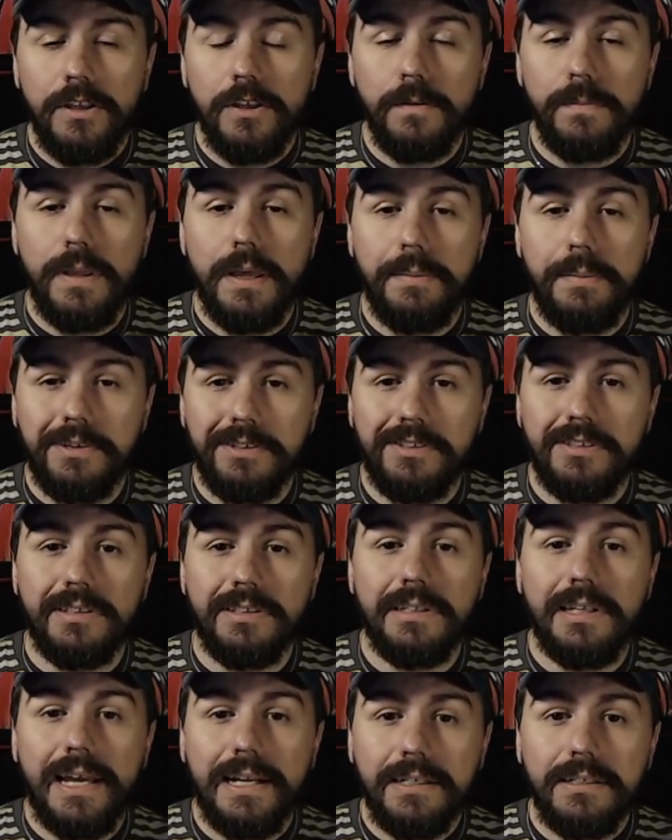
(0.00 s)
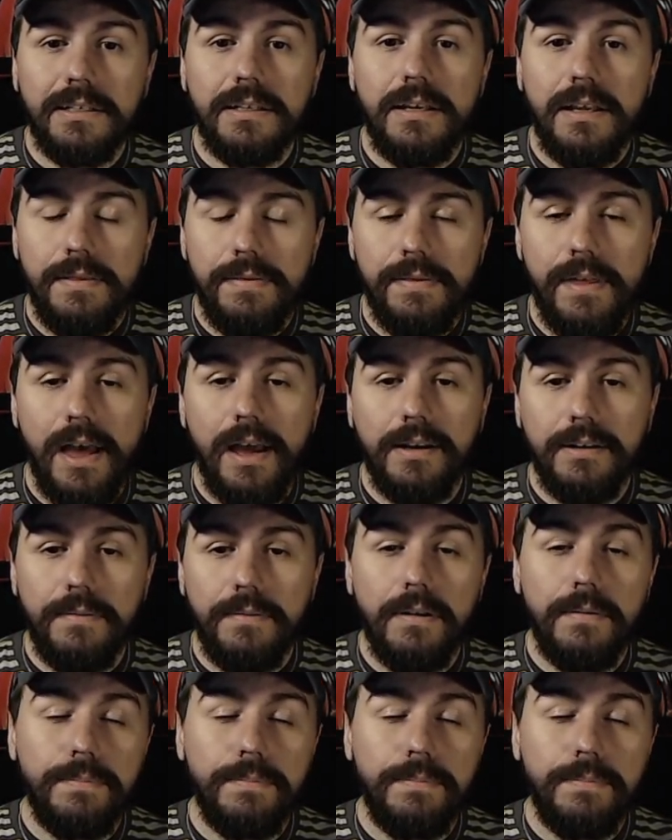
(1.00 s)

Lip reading: You'll be able to select that